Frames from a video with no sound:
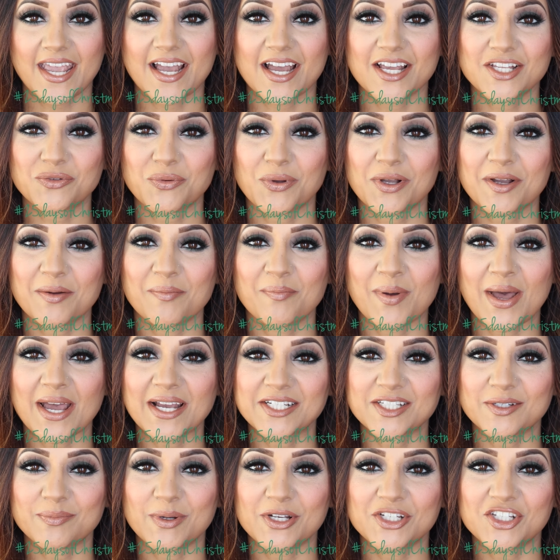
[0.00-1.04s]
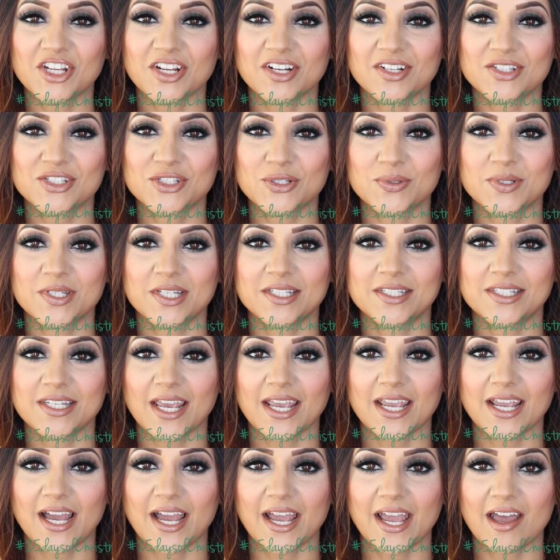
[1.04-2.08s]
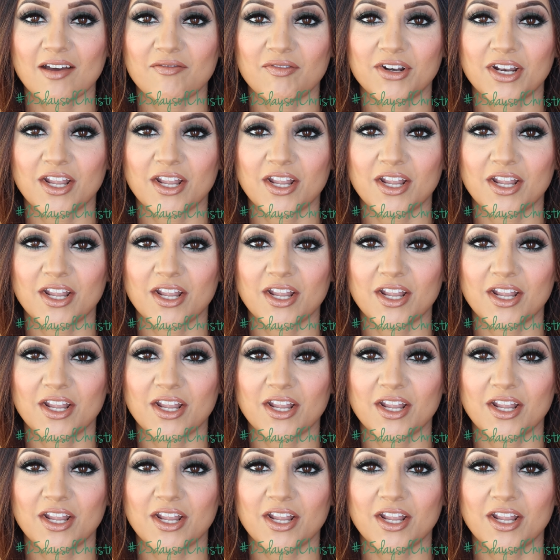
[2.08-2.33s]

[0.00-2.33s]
Hey guys, welcome back to my channel. So today I have